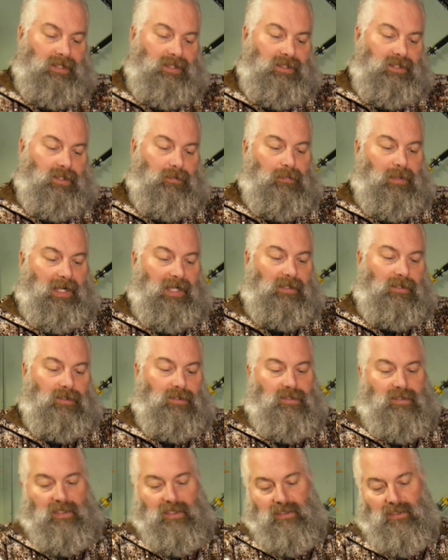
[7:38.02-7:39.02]
you could probably
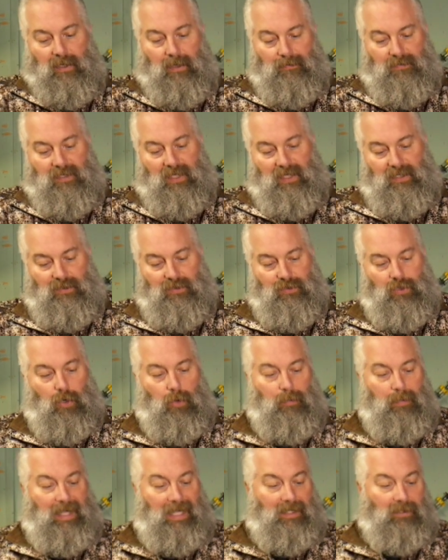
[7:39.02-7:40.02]
loosen these up, slide your
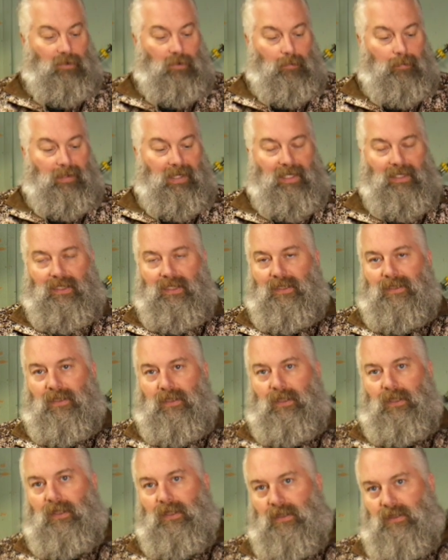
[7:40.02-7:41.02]
scope back a little bit, and get the
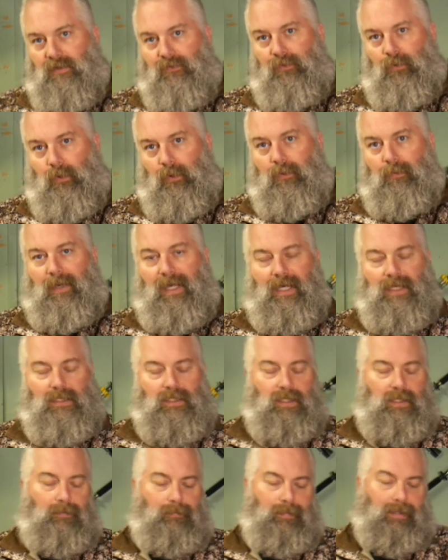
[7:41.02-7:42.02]
clearance for the
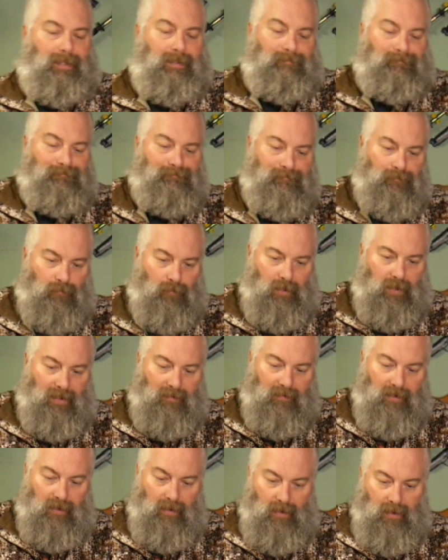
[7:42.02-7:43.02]
magazine, but
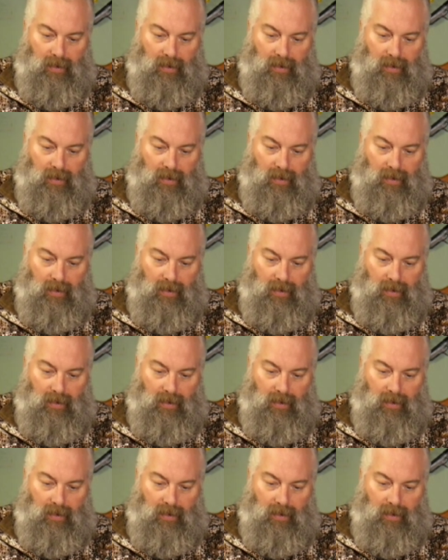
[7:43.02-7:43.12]
whatever.